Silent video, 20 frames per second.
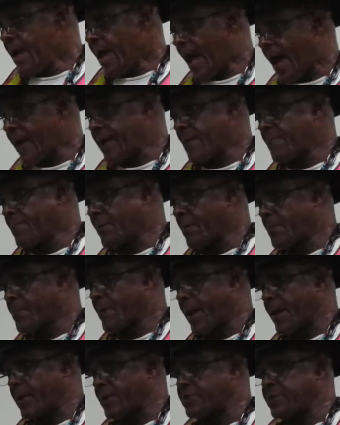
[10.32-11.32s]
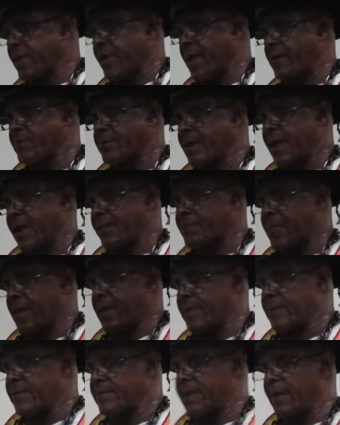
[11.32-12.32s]
I come from a part of town that I
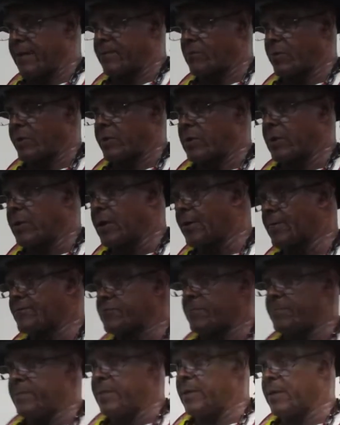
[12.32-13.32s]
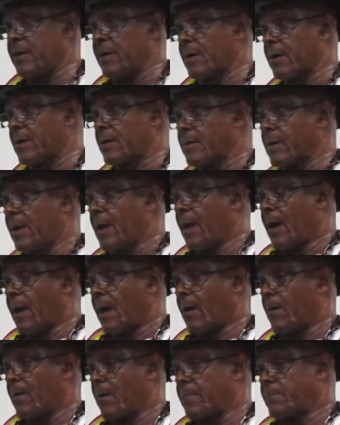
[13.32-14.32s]
think that would love to be a
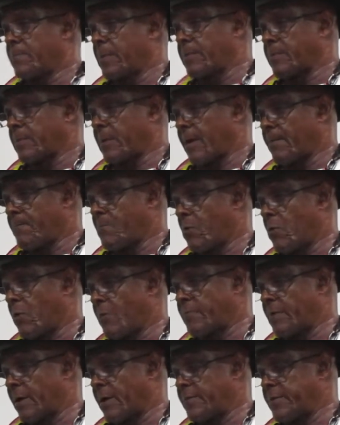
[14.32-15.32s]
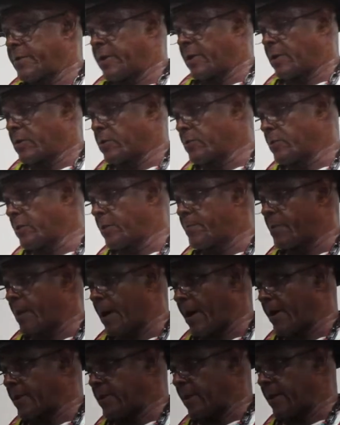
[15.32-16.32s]
more of an included
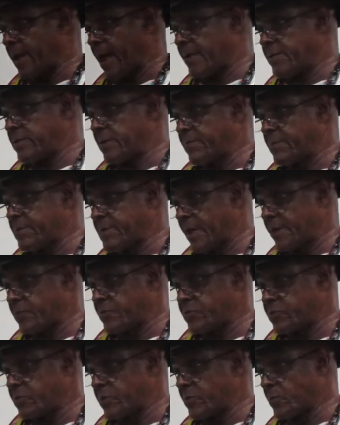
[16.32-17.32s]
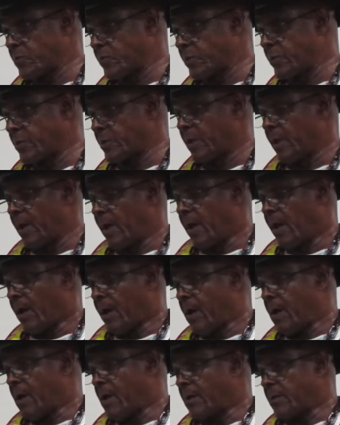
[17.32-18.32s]
part in activities like this here,
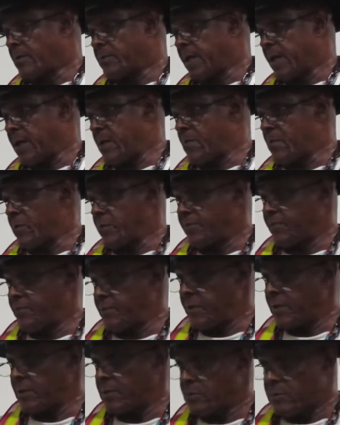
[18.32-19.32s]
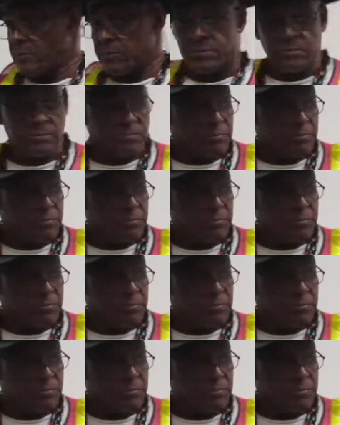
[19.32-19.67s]
where they would feel